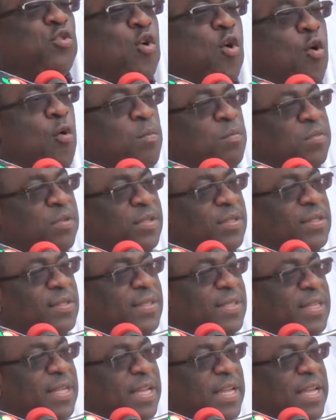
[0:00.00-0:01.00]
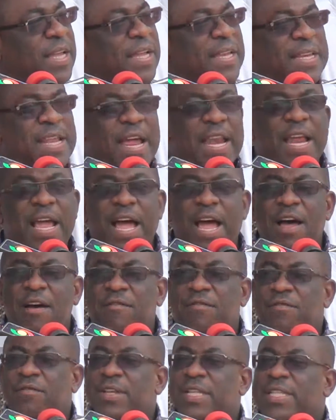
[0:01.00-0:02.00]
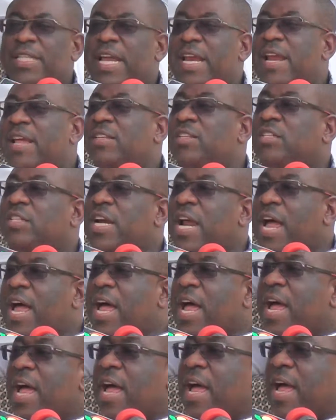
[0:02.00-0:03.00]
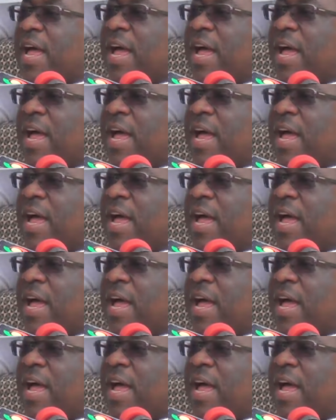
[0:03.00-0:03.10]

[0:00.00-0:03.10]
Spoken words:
homes that have terrestrial